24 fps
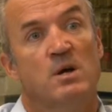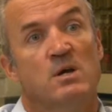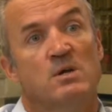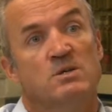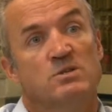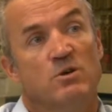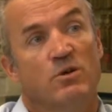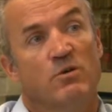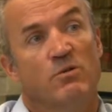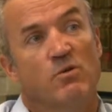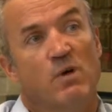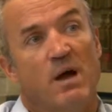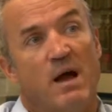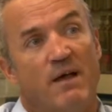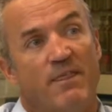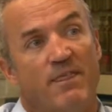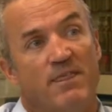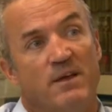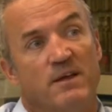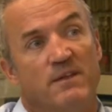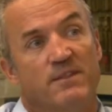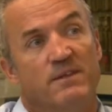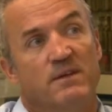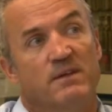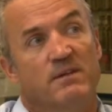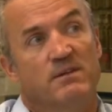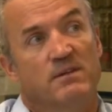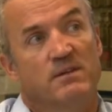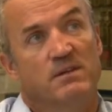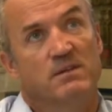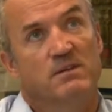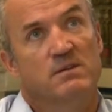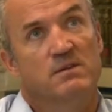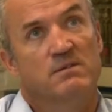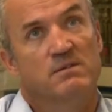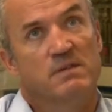So I think that
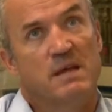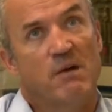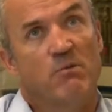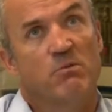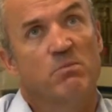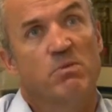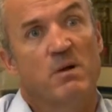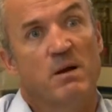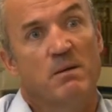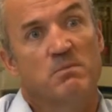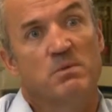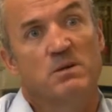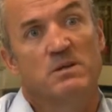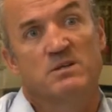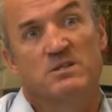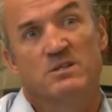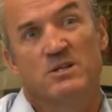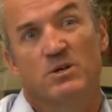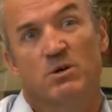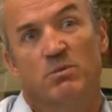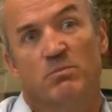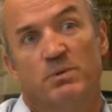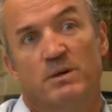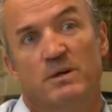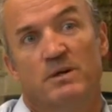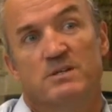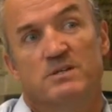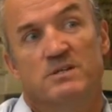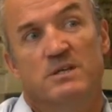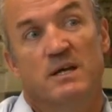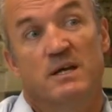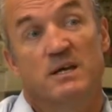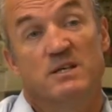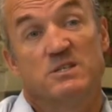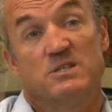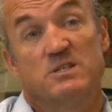would probably be the single biggest
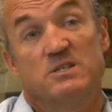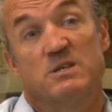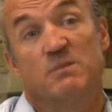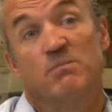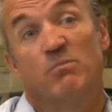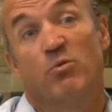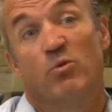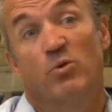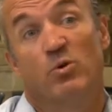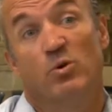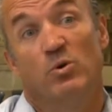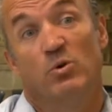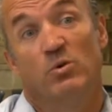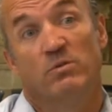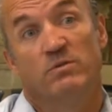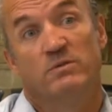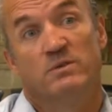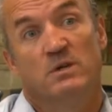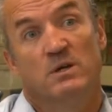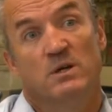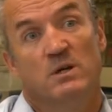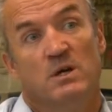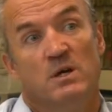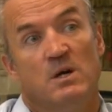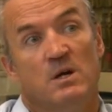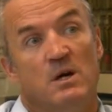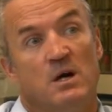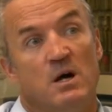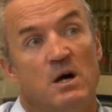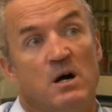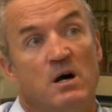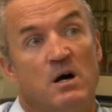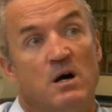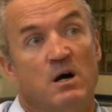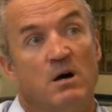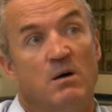thing, is it's improved.
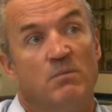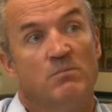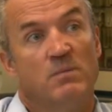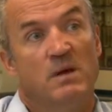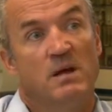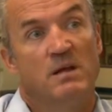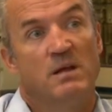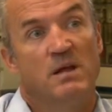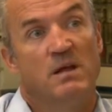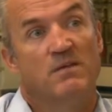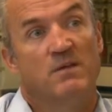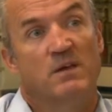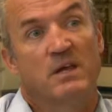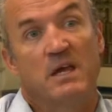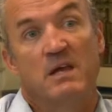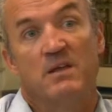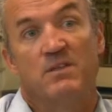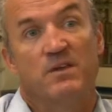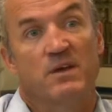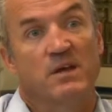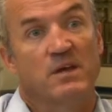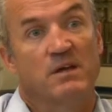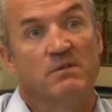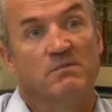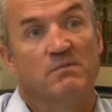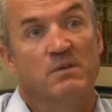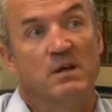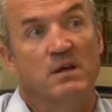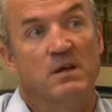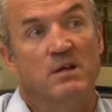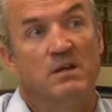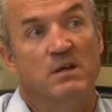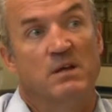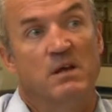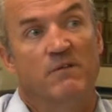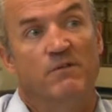And the key thing
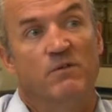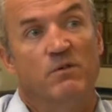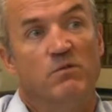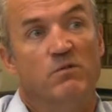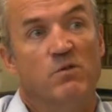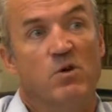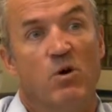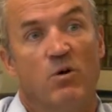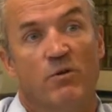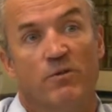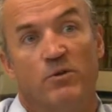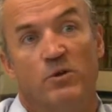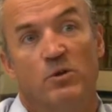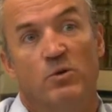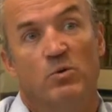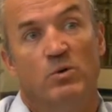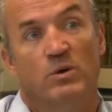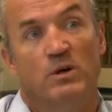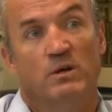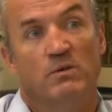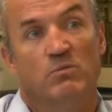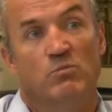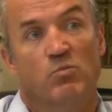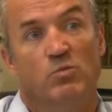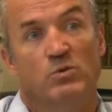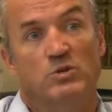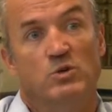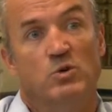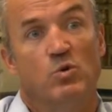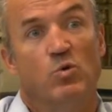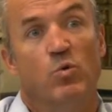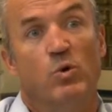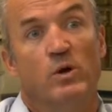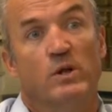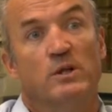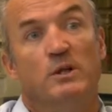that if you've gone through it, what you
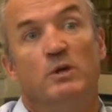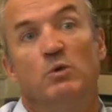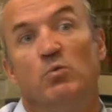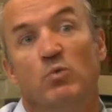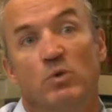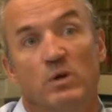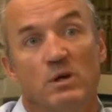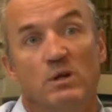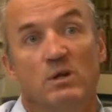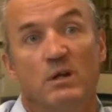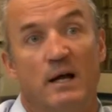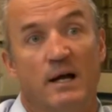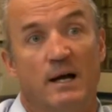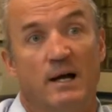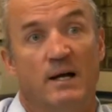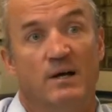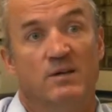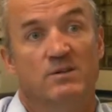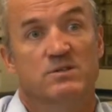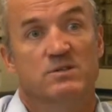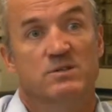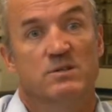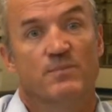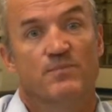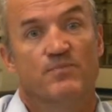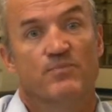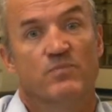quickly realize